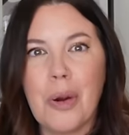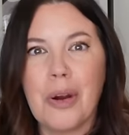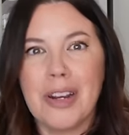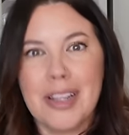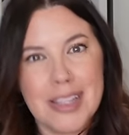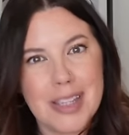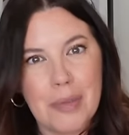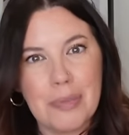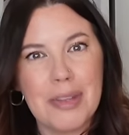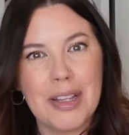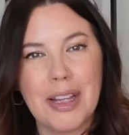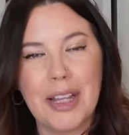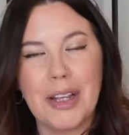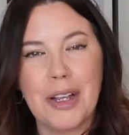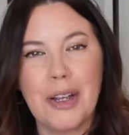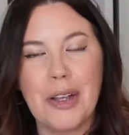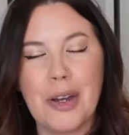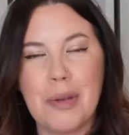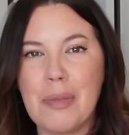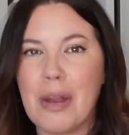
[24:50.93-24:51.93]
are in something like
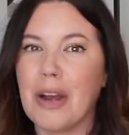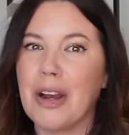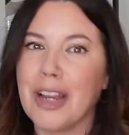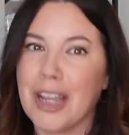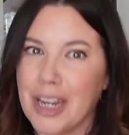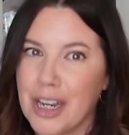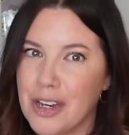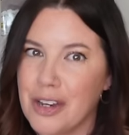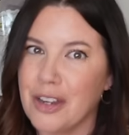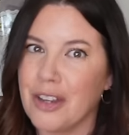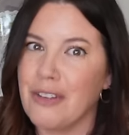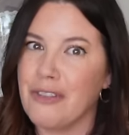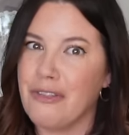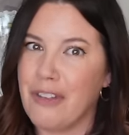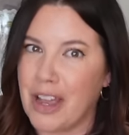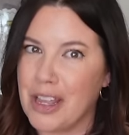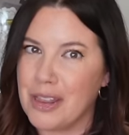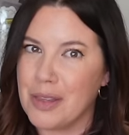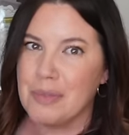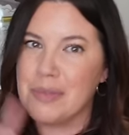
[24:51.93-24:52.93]
a Good American and you can
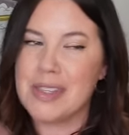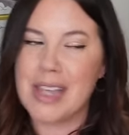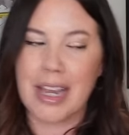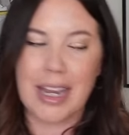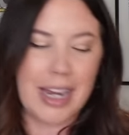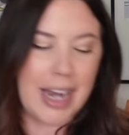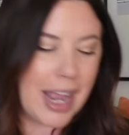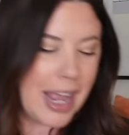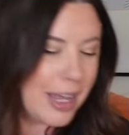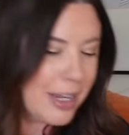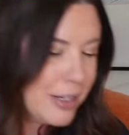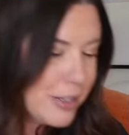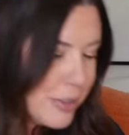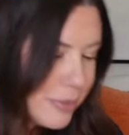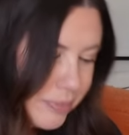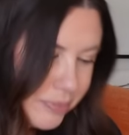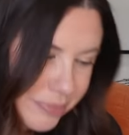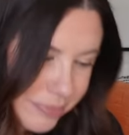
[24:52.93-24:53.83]
find them secondhand.